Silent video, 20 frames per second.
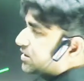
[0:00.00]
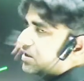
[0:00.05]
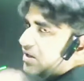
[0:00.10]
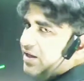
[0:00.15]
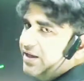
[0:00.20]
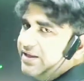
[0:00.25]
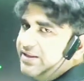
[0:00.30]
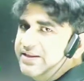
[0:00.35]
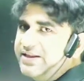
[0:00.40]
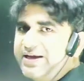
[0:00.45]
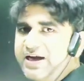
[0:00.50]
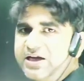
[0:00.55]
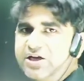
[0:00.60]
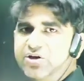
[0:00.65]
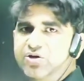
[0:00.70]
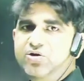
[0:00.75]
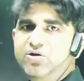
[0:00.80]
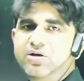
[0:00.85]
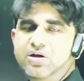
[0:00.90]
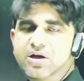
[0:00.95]
in the
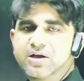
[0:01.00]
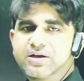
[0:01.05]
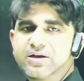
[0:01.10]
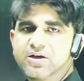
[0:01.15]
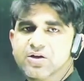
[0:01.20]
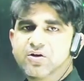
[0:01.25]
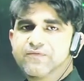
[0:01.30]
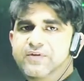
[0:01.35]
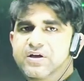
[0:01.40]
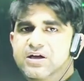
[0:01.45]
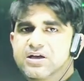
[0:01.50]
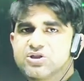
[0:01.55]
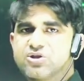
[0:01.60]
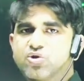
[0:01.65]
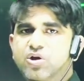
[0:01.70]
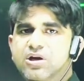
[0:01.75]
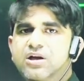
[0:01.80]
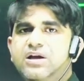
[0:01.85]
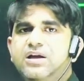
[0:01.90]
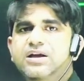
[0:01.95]
container of kerosene
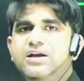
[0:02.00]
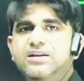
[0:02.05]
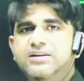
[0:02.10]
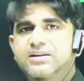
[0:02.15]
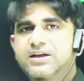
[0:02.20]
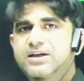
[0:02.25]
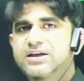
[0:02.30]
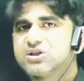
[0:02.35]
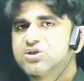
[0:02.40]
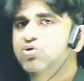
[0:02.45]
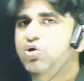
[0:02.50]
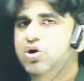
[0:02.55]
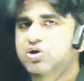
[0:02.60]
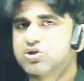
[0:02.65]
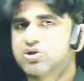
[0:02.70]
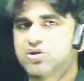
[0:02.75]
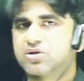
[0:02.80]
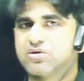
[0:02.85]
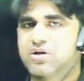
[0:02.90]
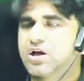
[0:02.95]
oil there is no
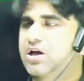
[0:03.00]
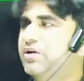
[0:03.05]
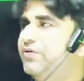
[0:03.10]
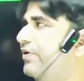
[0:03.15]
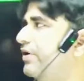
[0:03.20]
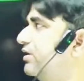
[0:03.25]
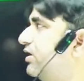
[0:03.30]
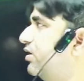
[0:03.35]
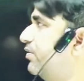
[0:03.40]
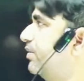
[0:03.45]
oxygen, and when there will be